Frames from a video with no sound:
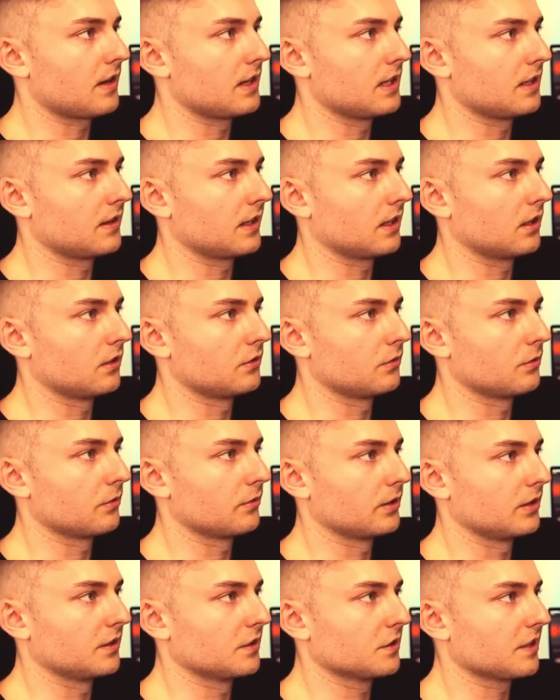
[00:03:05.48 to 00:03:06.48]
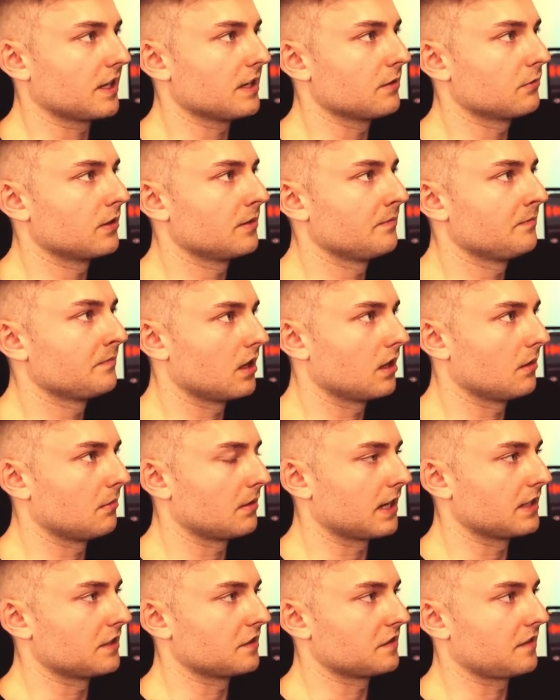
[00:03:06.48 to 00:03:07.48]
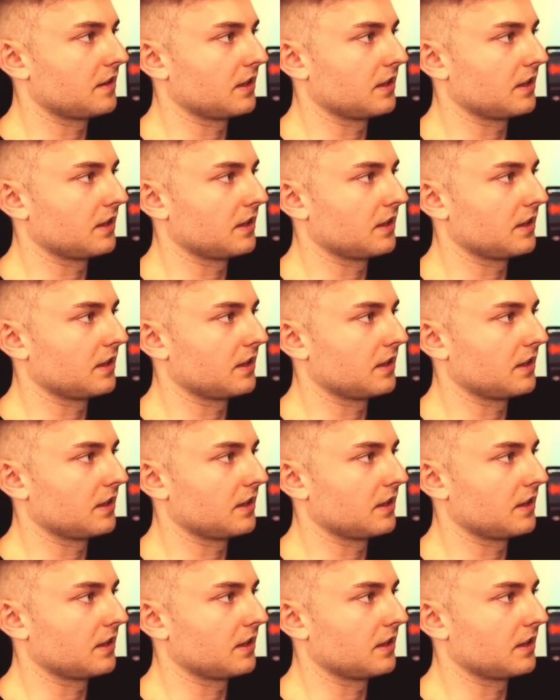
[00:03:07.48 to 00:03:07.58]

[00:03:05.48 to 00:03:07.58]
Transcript: anything, I'll do a really slight one, but I just